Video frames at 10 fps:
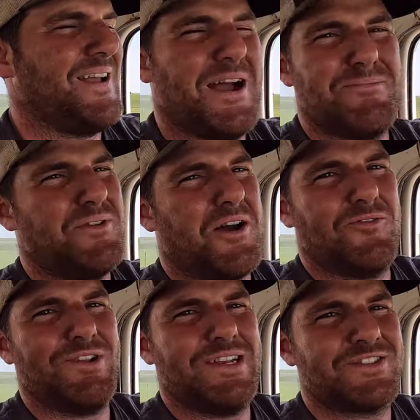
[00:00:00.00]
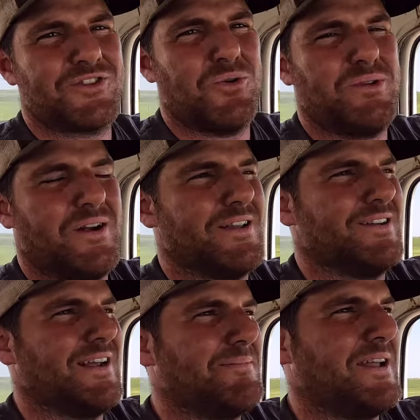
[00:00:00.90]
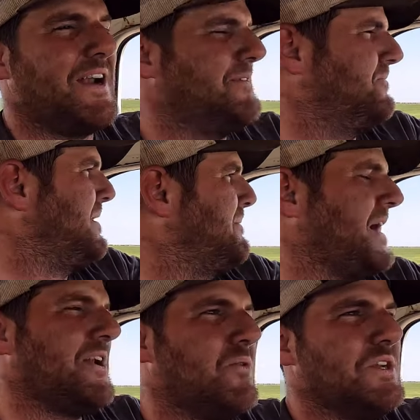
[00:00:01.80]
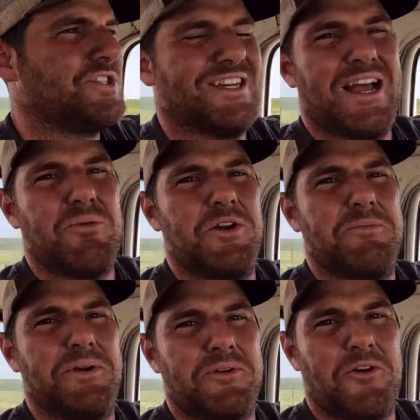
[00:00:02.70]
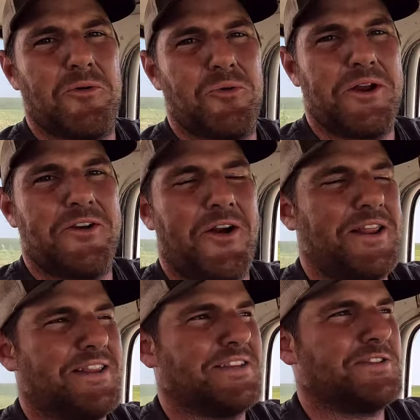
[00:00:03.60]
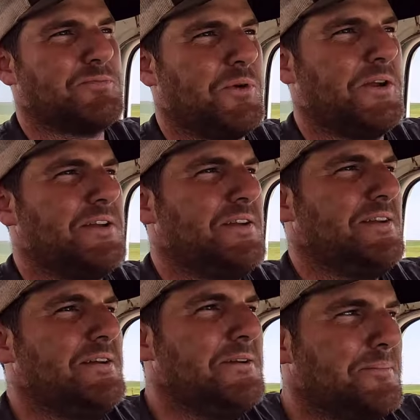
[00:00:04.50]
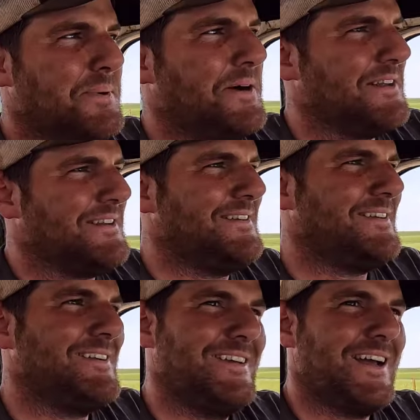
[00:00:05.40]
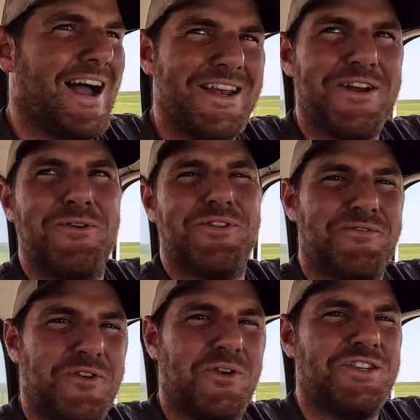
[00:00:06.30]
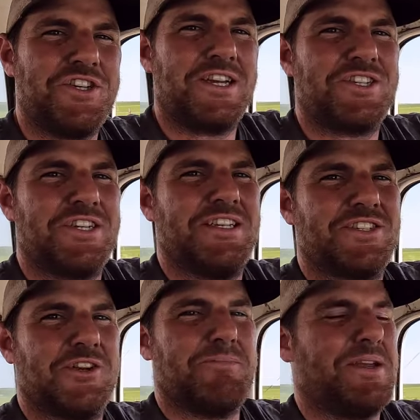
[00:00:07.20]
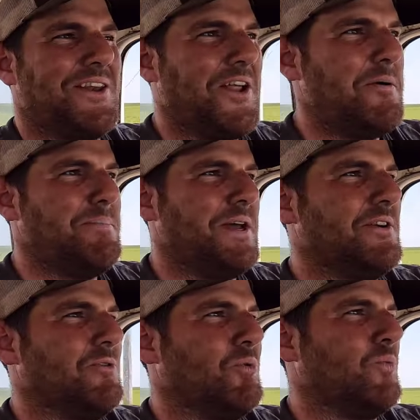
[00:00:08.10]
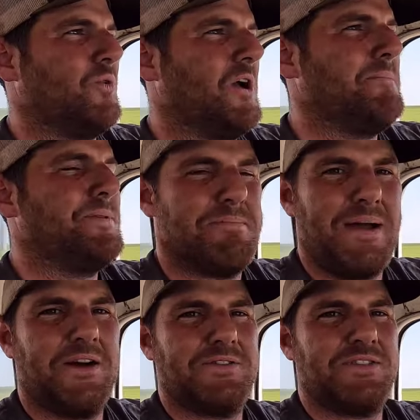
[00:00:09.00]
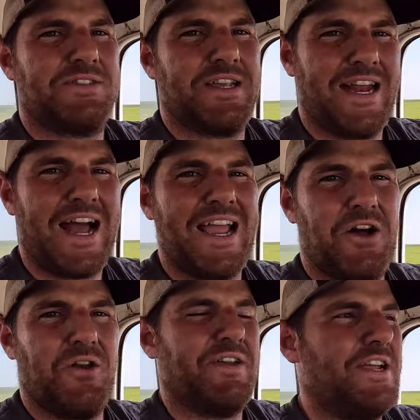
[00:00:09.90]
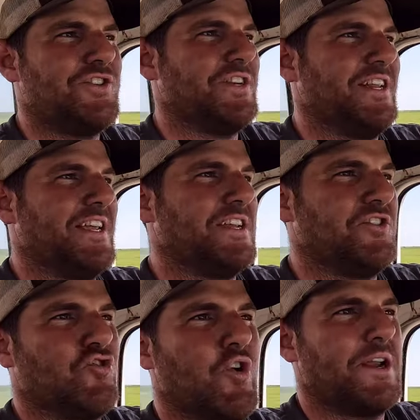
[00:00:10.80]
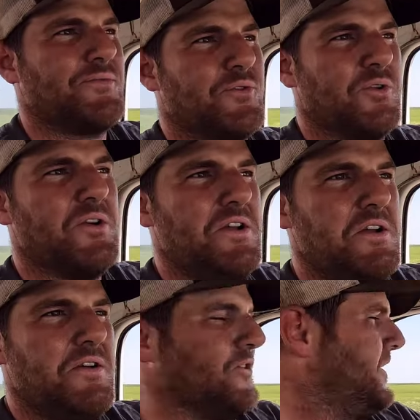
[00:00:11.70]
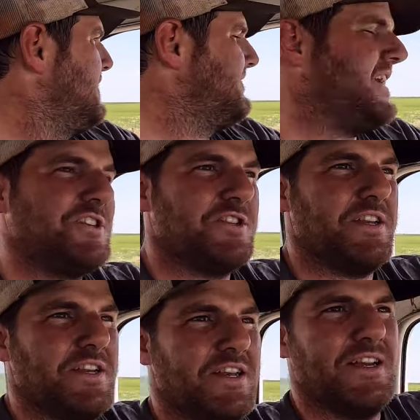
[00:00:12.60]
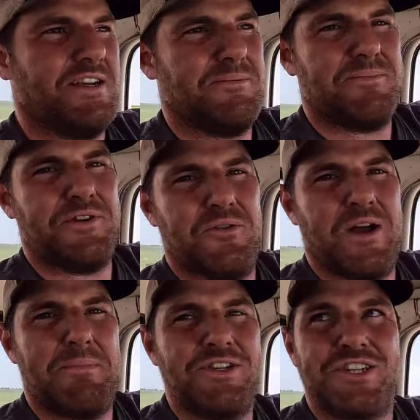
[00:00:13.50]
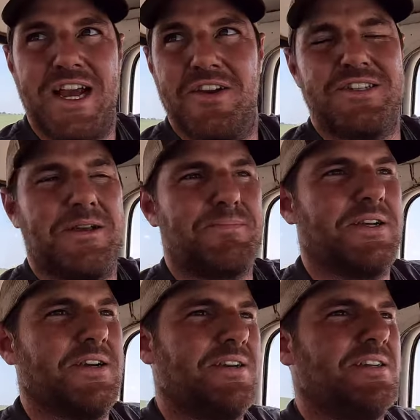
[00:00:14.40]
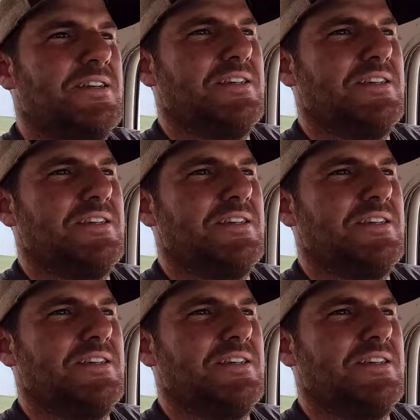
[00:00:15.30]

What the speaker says: I'm not really sold on it. I'm kind of wishing I would have put a carburetor on it at this point, but I know the fuel injection is going to be a lot better when we're up in the mountains at high elevation, and it can correct for elevation and how much air is up there.